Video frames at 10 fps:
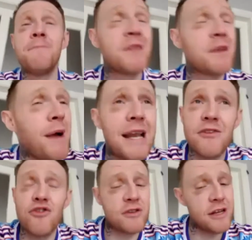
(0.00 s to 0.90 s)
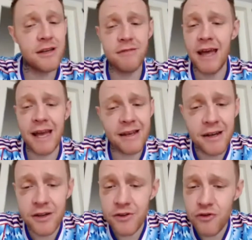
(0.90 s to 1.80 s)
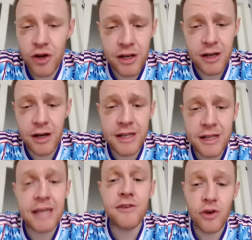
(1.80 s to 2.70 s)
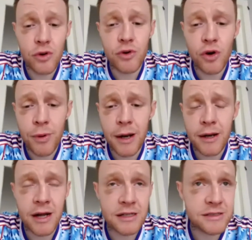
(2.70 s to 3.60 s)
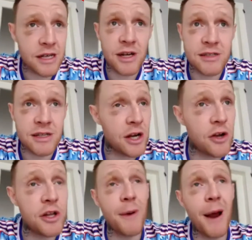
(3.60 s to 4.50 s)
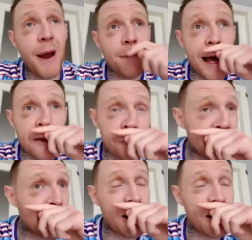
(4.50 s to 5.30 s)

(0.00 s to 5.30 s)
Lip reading: Paddy's just, like, taking it in his stride. Like, I think he's going to do a number on Siar Ozgul. Like, I only sparred him last week.